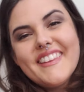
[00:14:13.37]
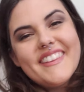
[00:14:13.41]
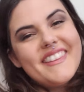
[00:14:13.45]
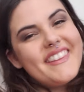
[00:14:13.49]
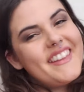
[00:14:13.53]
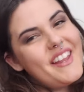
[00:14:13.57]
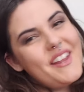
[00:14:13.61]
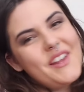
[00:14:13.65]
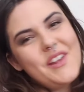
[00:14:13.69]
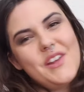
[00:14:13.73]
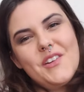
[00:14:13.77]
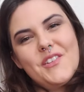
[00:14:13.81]

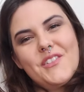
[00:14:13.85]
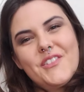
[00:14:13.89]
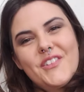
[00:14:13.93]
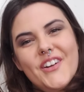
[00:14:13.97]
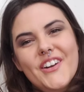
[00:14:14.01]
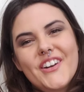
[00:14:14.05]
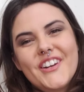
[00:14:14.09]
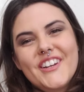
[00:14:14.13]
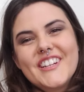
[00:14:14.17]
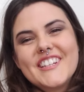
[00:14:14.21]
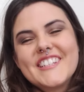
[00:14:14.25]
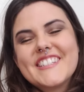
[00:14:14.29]
Thank you
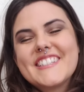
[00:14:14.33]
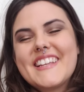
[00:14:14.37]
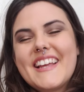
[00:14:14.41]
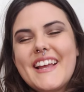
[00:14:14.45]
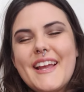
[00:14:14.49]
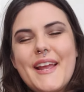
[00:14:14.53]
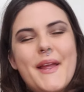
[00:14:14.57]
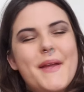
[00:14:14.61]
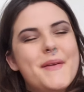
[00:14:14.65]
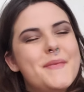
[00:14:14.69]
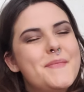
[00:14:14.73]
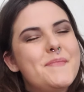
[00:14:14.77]
for your
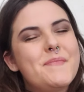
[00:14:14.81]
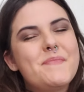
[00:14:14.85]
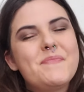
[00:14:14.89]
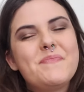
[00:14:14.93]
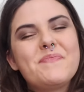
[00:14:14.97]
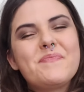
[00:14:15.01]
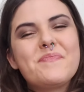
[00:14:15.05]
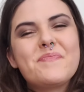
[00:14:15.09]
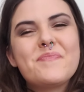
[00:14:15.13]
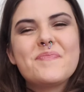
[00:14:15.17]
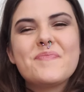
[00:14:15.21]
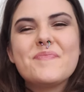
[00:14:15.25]
time.
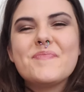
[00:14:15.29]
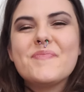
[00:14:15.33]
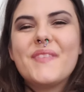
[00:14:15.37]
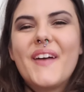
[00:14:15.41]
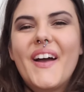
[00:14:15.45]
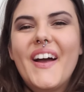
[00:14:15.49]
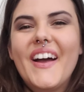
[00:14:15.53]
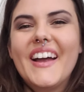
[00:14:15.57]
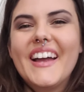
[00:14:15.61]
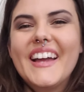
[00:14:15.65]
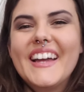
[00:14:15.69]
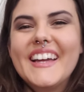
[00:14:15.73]

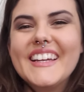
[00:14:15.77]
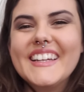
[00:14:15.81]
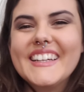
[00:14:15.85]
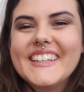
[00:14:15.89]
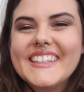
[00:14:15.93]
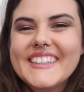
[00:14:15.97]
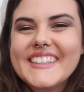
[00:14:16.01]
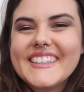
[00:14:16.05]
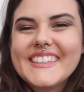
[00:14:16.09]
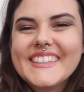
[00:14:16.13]
Bye.